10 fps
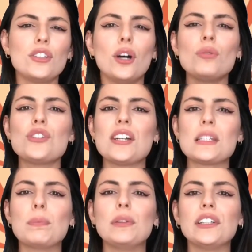Don't
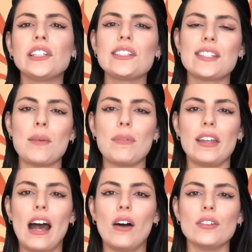just blurt
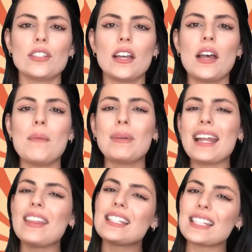something out,
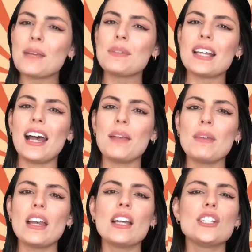but at the same
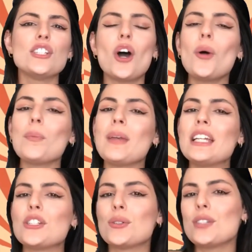time, don't
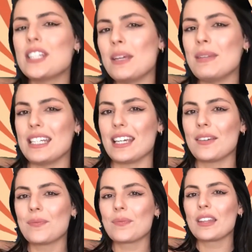be too timid.
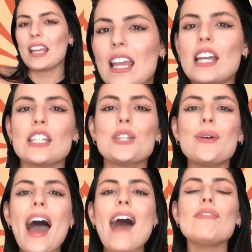
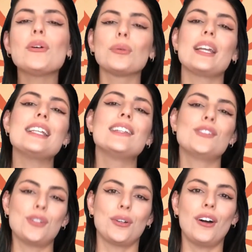You have a
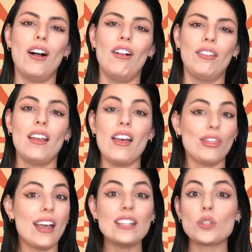reason to call.
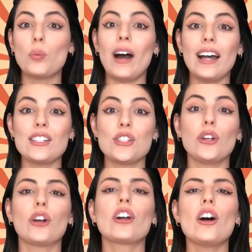That's what
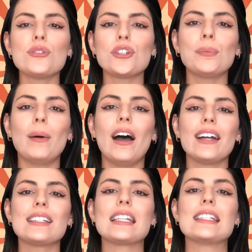your
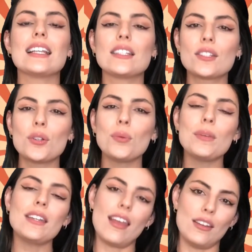counterpart is
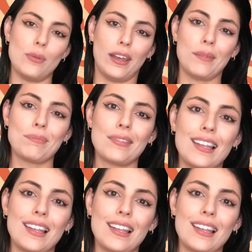assuming anyway.